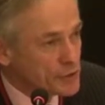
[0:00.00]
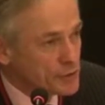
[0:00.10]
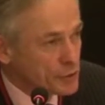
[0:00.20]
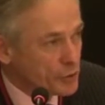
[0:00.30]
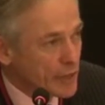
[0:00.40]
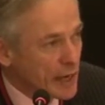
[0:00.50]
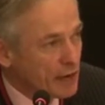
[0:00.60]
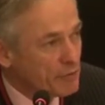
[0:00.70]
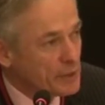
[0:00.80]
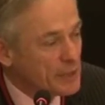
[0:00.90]
So they
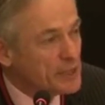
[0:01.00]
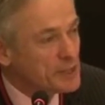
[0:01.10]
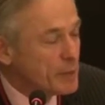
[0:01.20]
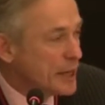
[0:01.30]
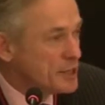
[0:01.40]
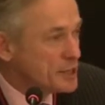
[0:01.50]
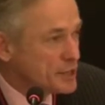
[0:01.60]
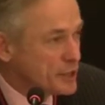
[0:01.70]
have been independent in